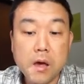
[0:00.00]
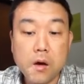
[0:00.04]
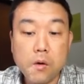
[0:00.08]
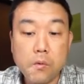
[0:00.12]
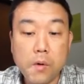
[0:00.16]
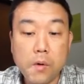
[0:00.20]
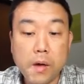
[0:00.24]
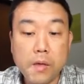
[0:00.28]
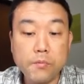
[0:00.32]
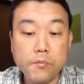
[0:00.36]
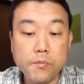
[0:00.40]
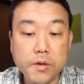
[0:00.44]

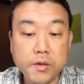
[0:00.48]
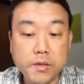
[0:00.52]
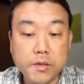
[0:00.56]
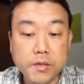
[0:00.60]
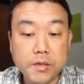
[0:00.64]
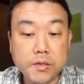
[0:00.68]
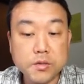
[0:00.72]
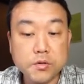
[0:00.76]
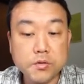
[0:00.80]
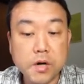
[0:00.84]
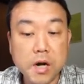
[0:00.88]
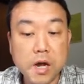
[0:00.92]
when we
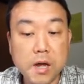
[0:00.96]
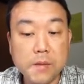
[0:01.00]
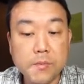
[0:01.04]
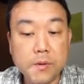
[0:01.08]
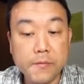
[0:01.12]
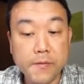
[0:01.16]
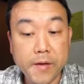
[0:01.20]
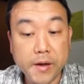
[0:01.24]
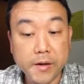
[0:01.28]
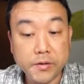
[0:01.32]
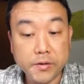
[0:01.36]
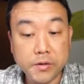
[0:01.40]
describe a
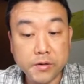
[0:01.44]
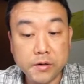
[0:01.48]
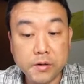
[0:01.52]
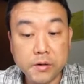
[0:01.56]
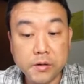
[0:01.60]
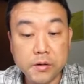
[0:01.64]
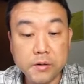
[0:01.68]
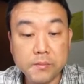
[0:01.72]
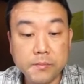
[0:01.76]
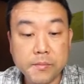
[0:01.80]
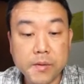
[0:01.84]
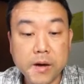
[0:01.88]

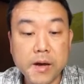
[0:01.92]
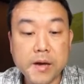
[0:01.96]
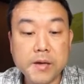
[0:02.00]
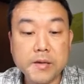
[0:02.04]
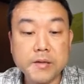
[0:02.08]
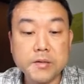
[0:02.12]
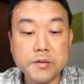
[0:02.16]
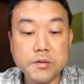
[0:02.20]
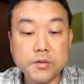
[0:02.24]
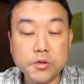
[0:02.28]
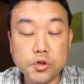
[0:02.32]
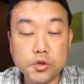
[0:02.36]
vector by
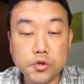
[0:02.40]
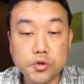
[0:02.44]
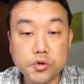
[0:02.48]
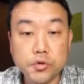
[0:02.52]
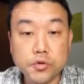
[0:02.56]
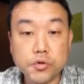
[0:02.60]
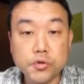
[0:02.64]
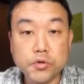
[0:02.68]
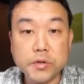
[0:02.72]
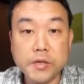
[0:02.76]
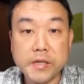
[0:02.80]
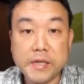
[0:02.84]
its
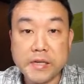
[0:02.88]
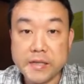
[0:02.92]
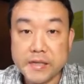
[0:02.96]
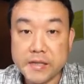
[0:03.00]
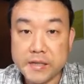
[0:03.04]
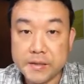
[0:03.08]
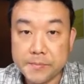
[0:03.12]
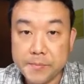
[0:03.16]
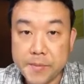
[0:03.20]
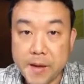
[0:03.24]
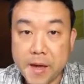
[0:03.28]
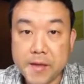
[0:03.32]
two
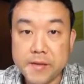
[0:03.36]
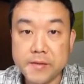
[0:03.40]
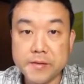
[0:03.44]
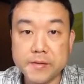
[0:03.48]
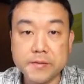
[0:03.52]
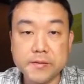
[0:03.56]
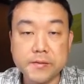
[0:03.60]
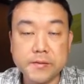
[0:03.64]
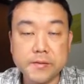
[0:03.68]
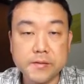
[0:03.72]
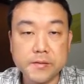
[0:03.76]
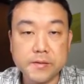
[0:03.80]

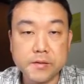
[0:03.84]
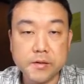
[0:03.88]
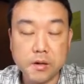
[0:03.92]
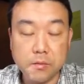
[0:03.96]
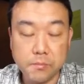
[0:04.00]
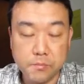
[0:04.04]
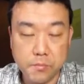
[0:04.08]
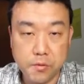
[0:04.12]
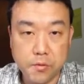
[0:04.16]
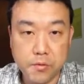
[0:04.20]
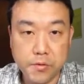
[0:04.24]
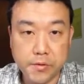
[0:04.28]
independent
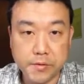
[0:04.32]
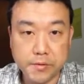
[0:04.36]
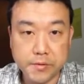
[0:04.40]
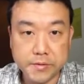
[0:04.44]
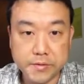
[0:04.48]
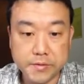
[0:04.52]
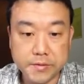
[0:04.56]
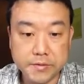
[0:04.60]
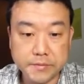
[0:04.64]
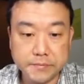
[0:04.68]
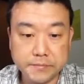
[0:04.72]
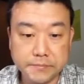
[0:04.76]

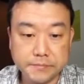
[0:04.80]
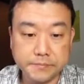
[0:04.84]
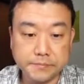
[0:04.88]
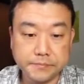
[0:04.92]
components.